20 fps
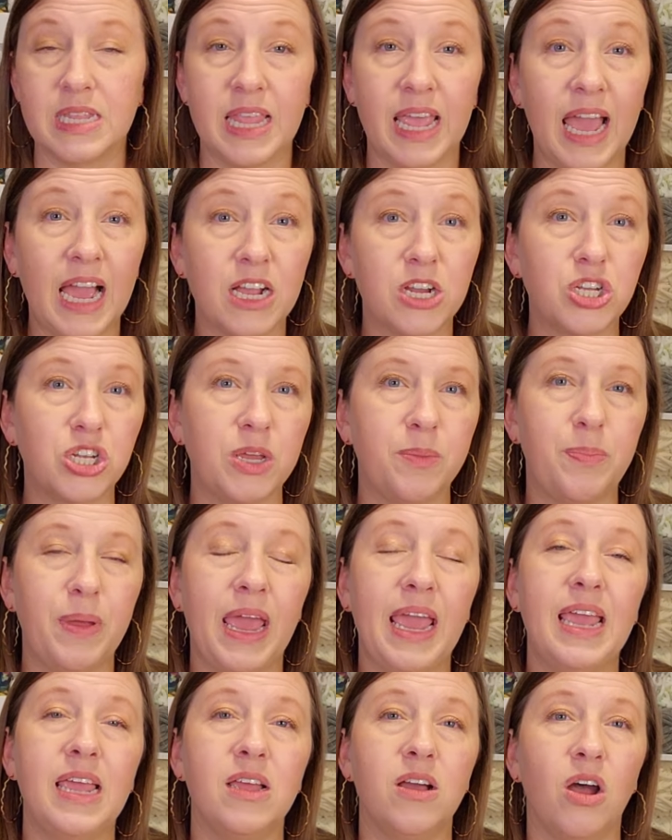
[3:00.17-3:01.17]
that they actually
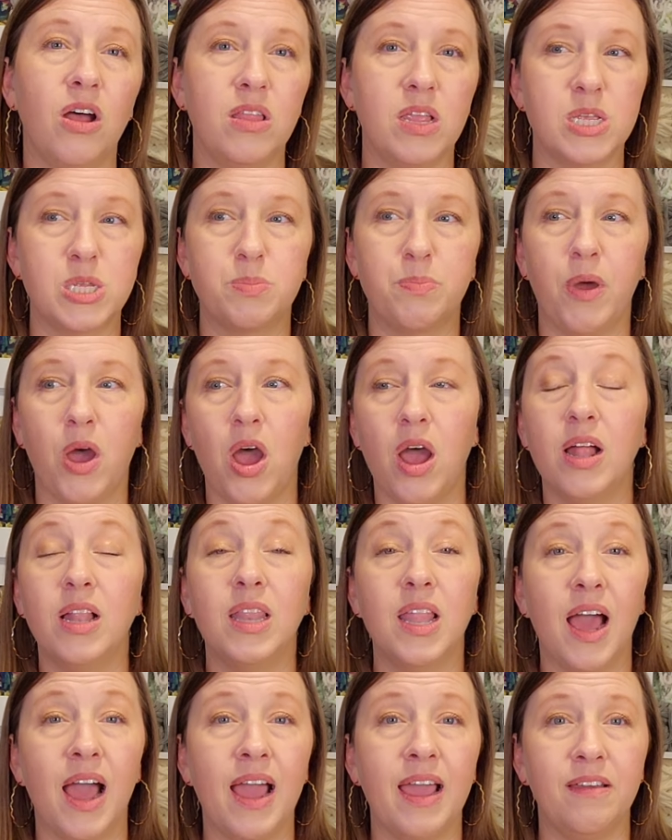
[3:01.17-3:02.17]
paint on the spot
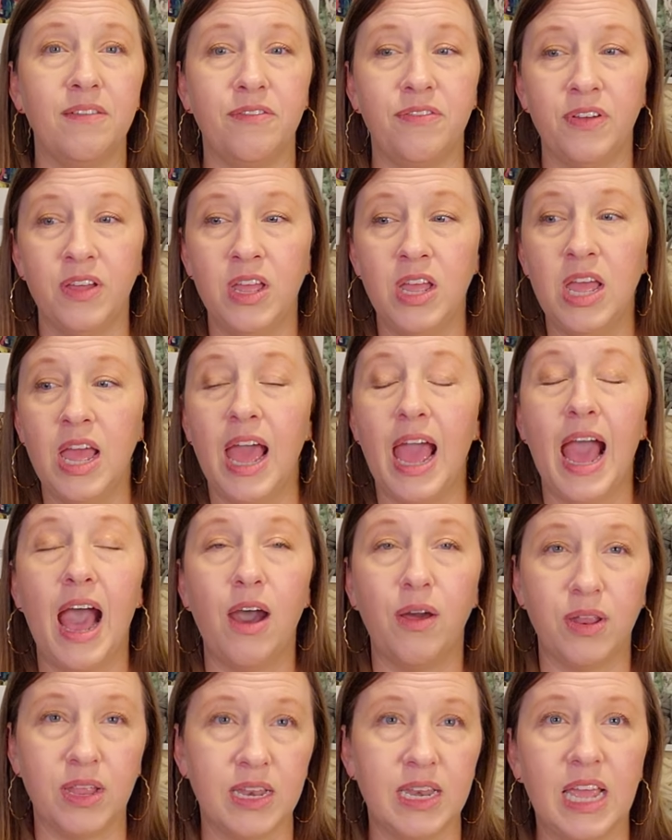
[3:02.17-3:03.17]
live
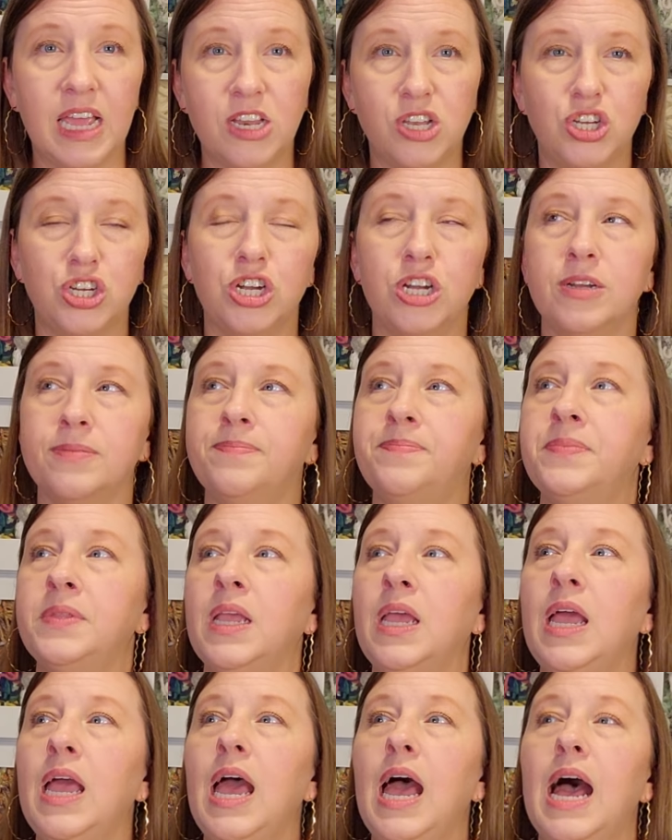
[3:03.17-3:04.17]
out in nature.
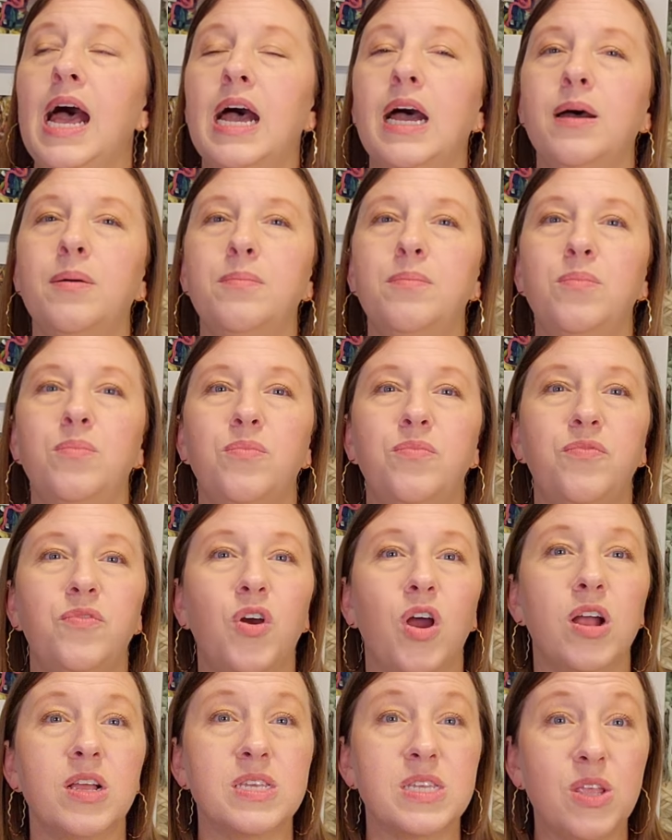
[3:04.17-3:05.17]

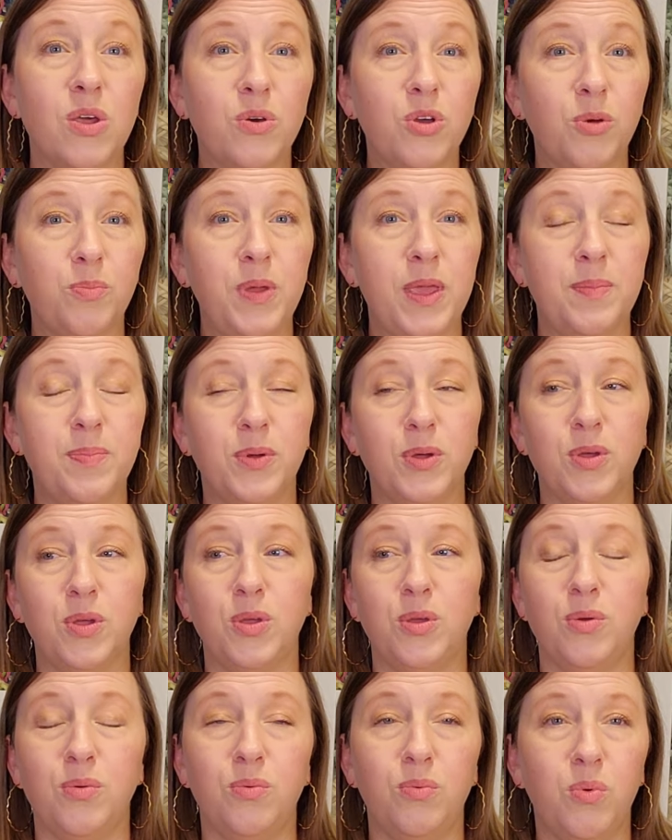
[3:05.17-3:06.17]
For us local people
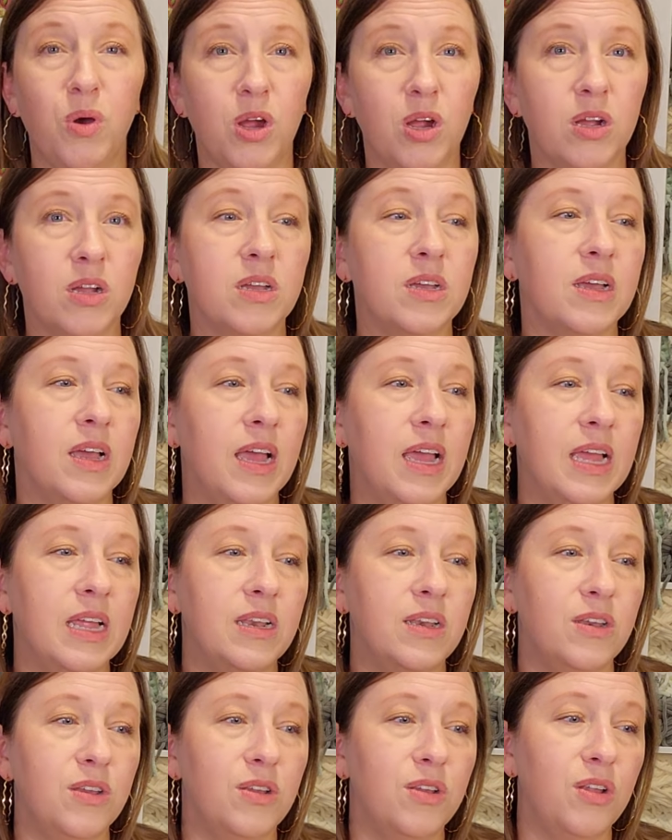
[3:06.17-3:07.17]
who work
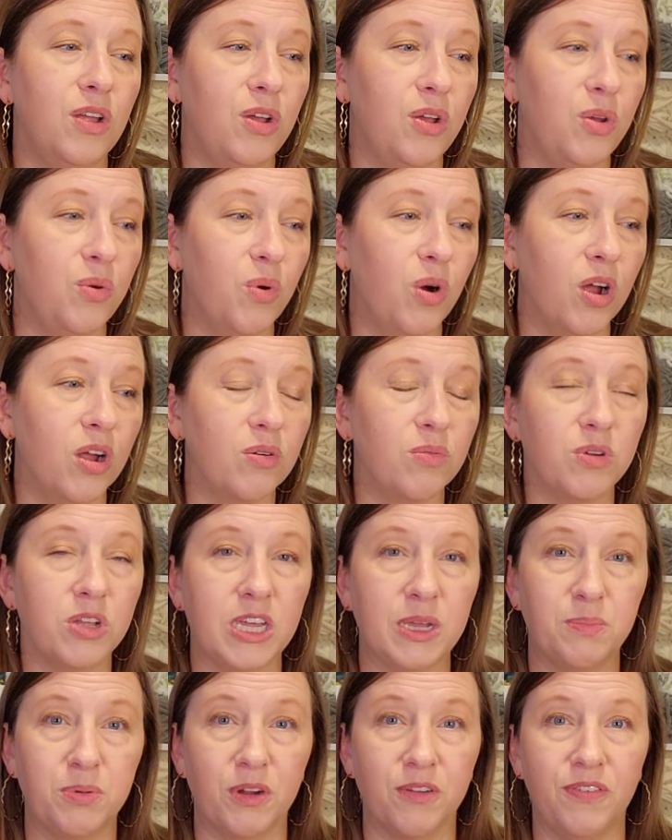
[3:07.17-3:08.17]
and who aren't
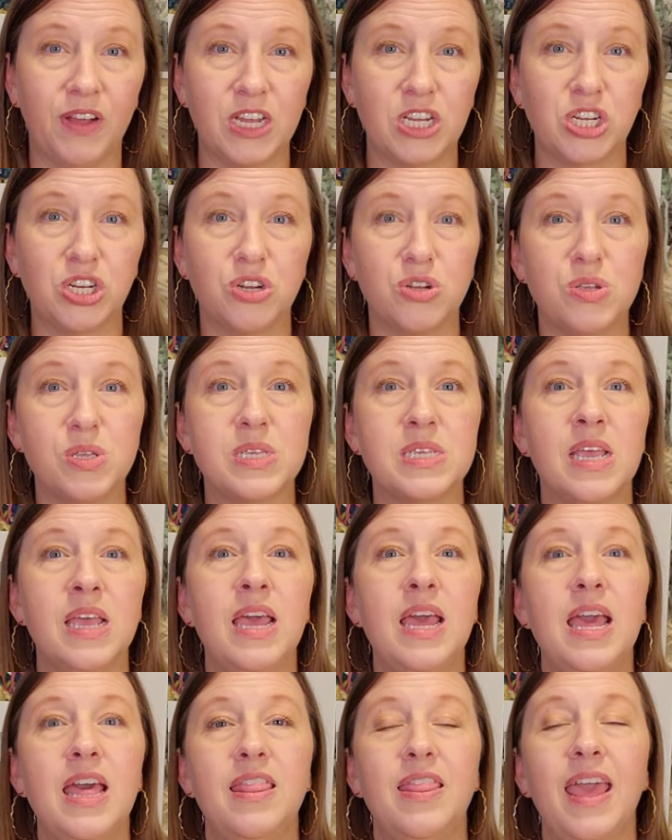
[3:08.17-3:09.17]
really professionals,
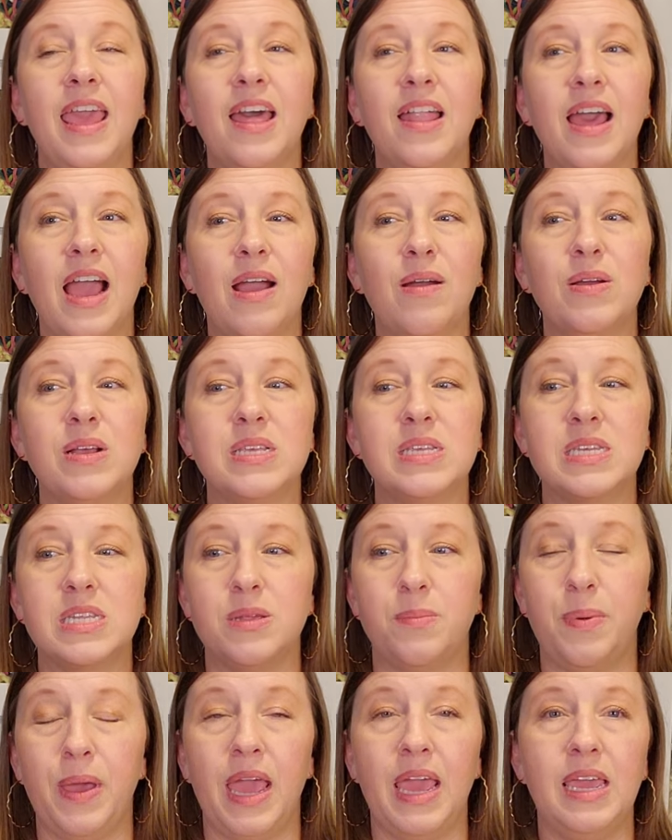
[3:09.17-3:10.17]
they allow us
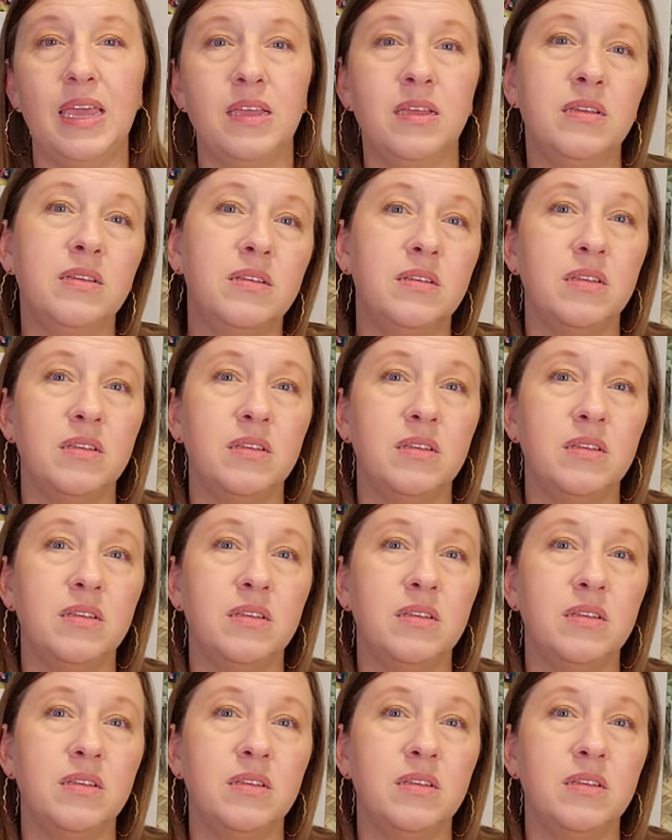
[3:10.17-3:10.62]
to paint,